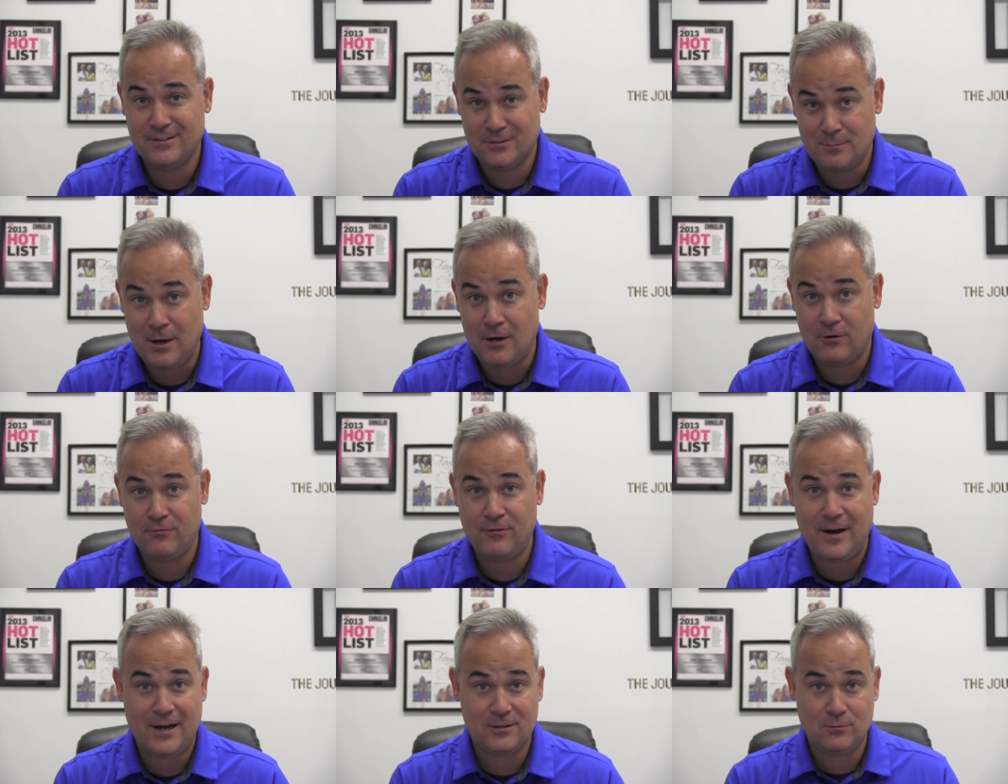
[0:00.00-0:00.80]
As a matter of
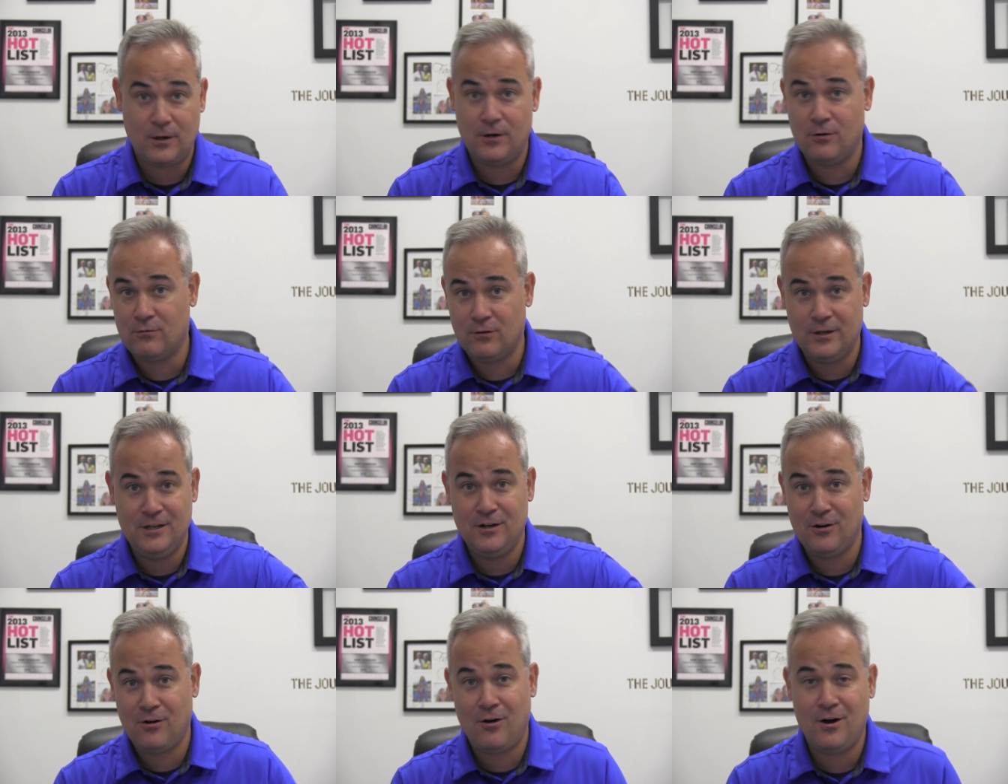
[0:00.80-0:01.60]
fact, right over
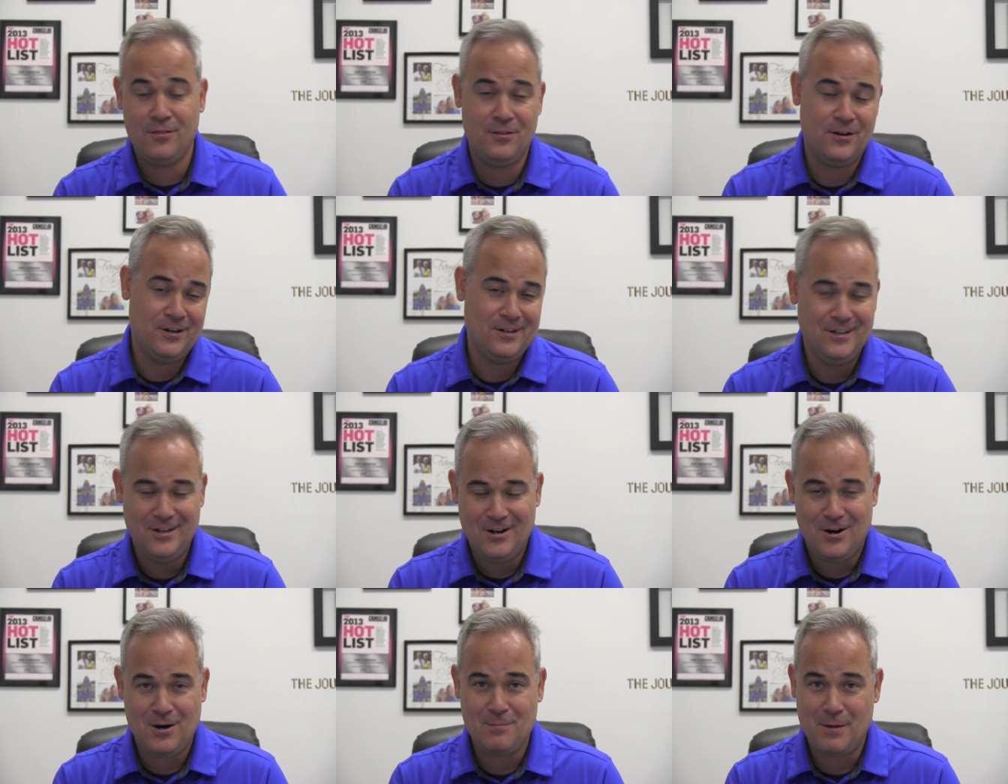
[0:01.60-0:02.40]
here on the
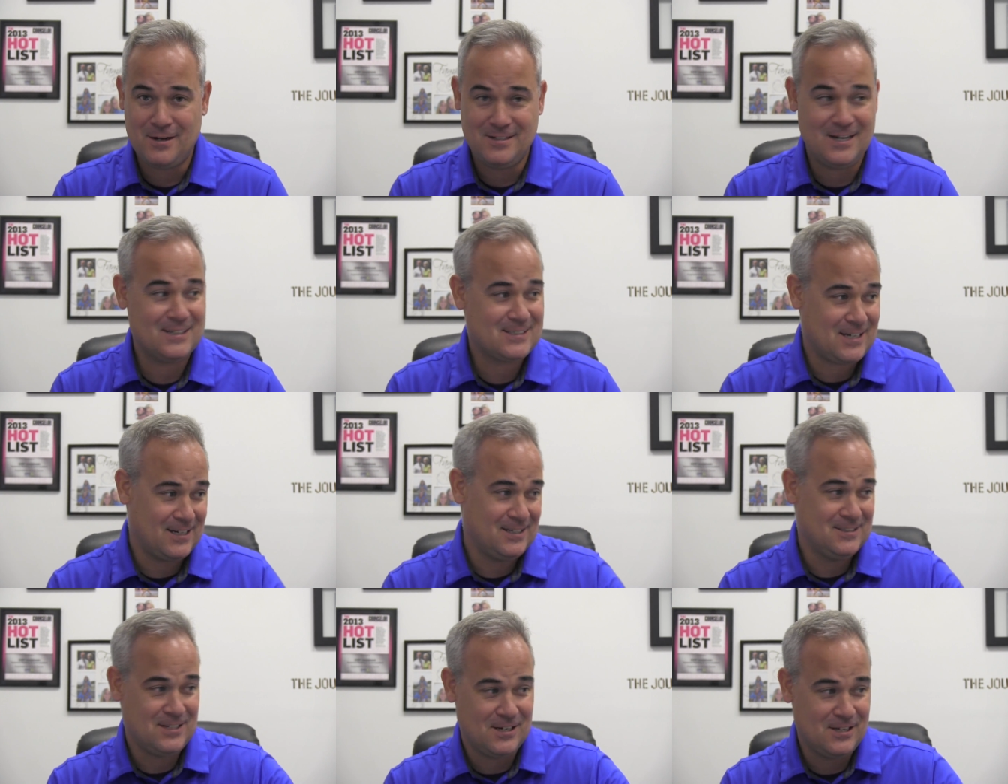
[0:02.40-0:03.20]
on my desk, I
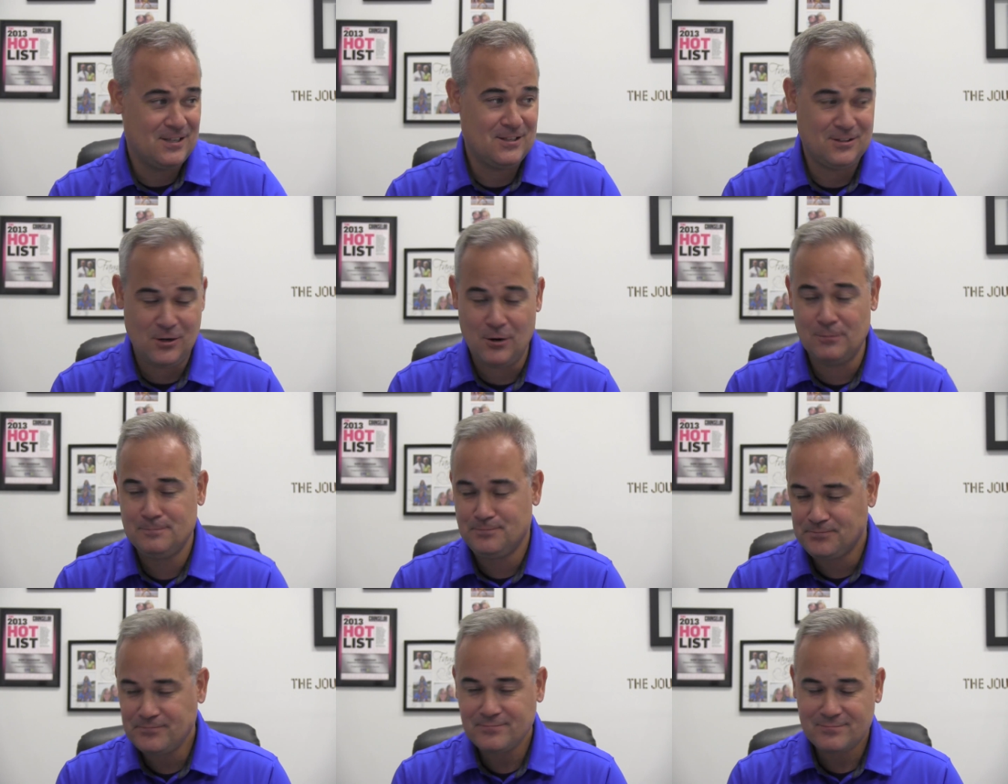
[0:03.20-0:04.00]
can tell you that
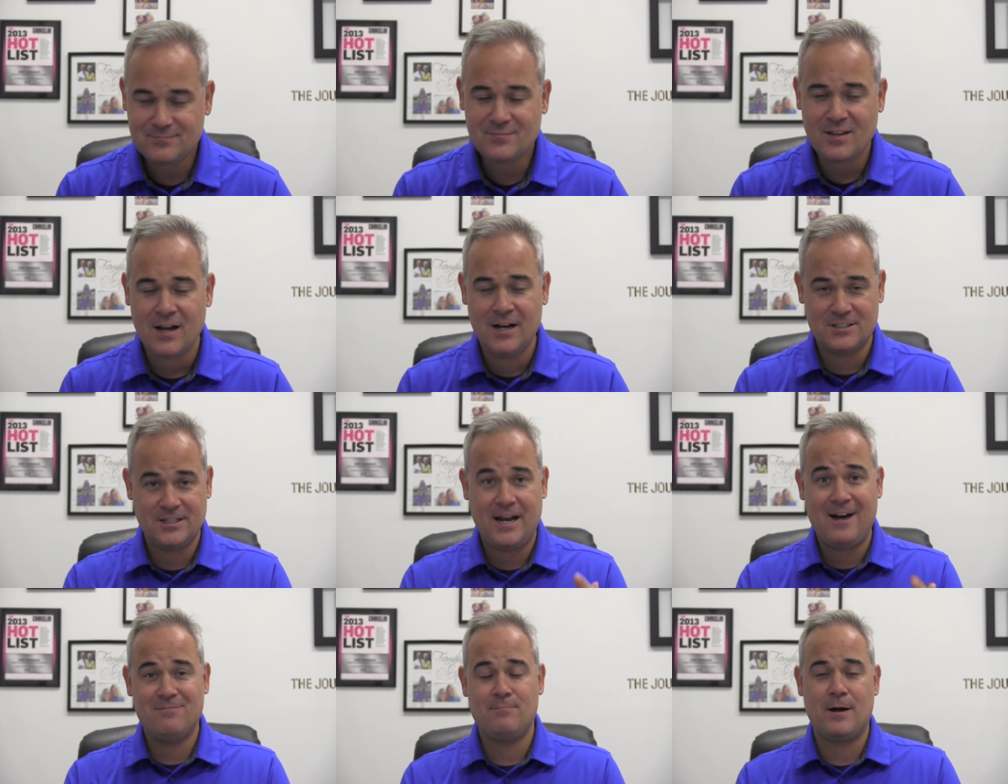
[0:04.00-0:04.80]
they're I
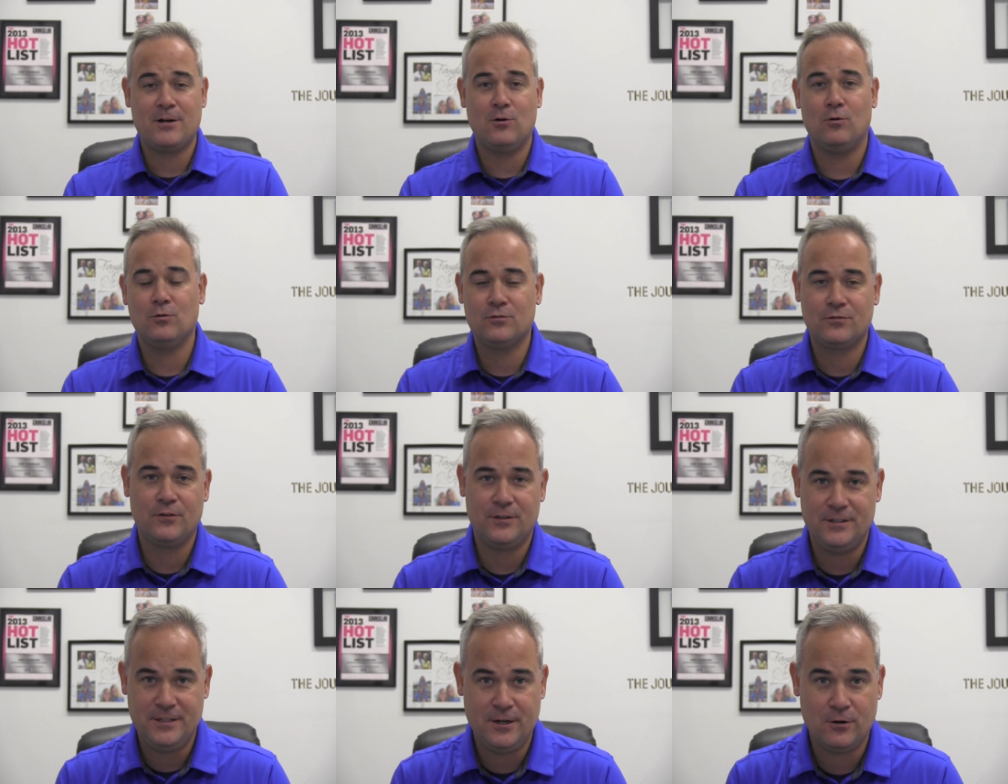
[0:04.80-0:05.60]
actually have my goals
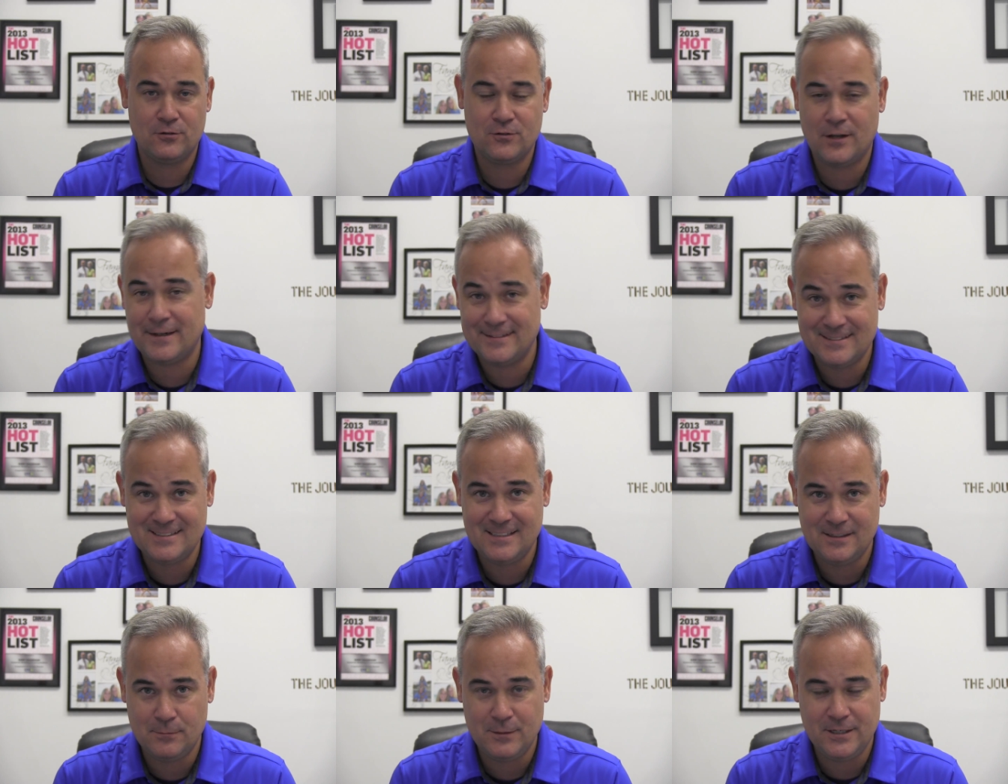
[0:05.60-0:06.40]
for the year, so I can
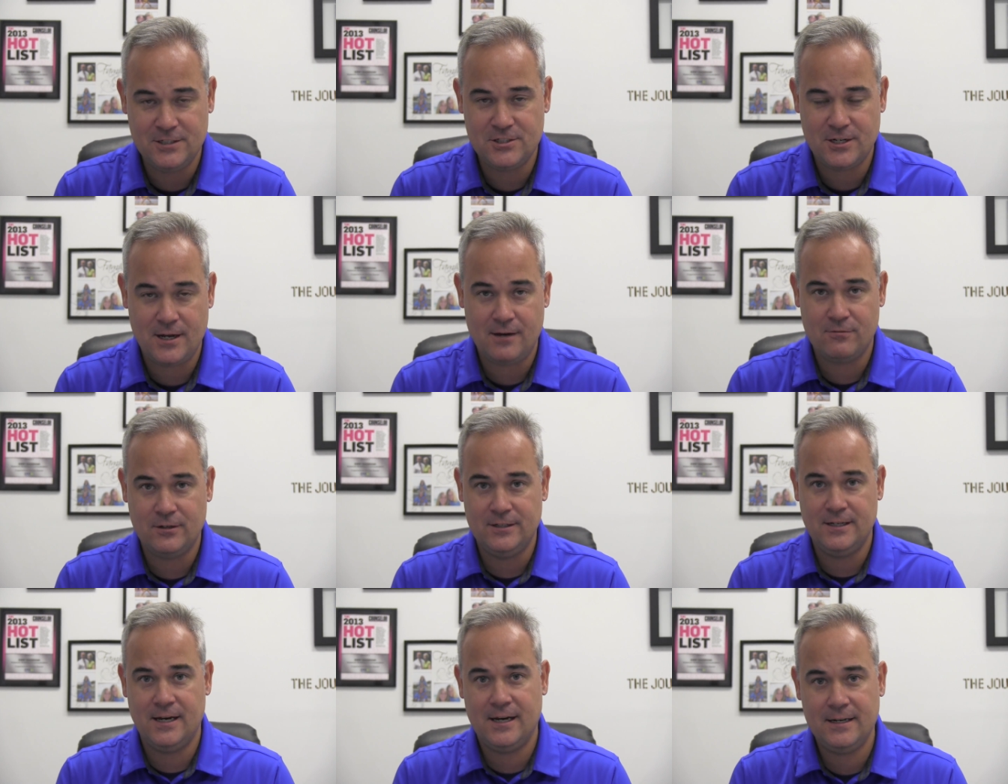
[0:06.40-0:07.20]
see them each and
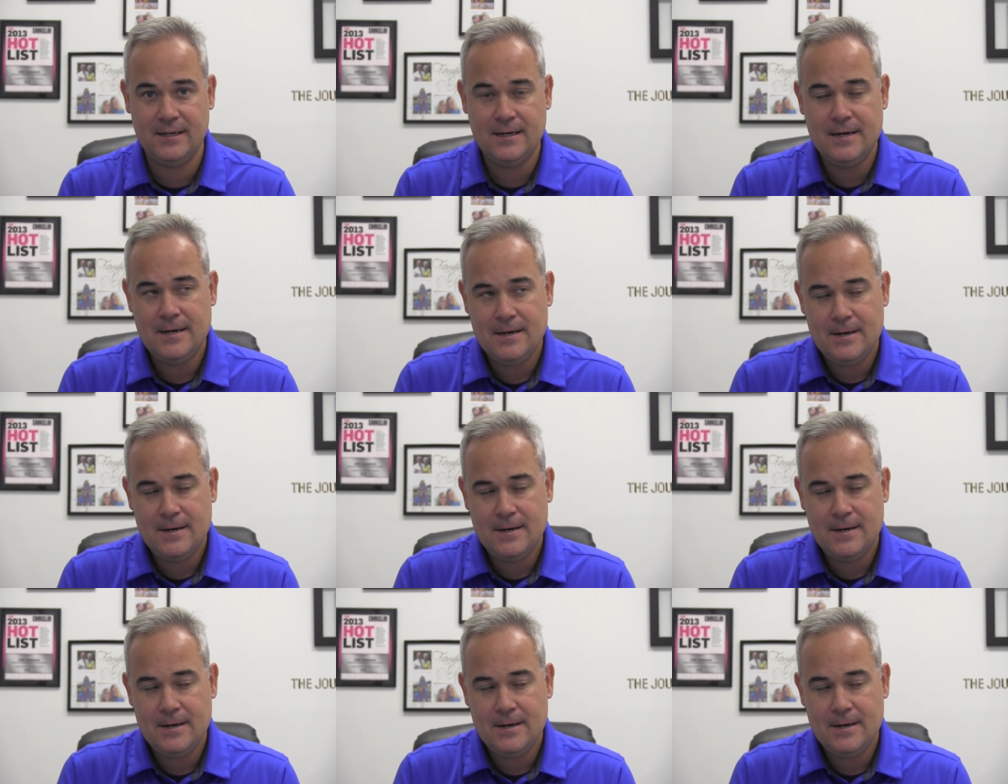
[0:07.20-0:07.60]
every day.